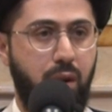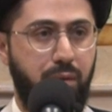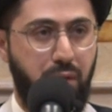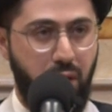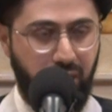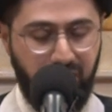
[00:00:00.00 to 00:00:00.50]

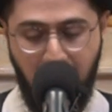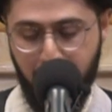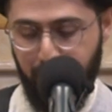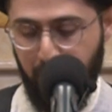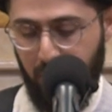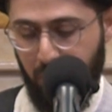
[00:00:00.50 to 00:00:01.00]
For
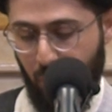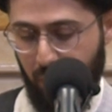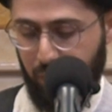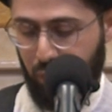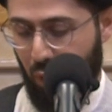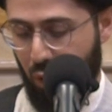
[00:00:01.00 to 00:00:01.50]
example, we're
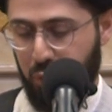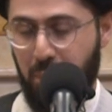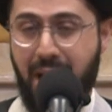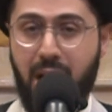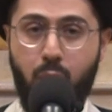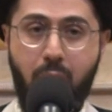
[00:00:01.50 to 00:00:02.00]
told
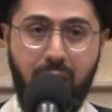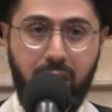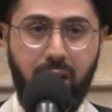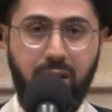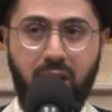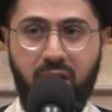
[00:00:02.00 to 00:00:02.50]
by
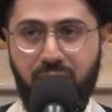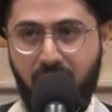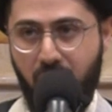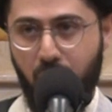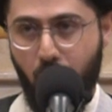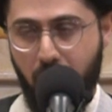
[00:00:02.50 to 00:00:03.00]
Al-Waqidi,
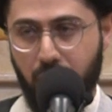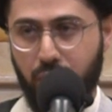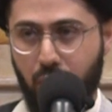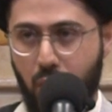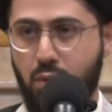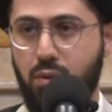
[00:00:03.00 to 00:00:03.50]
very
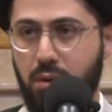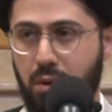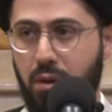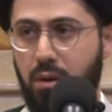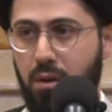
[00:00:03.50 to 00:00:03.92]
well-known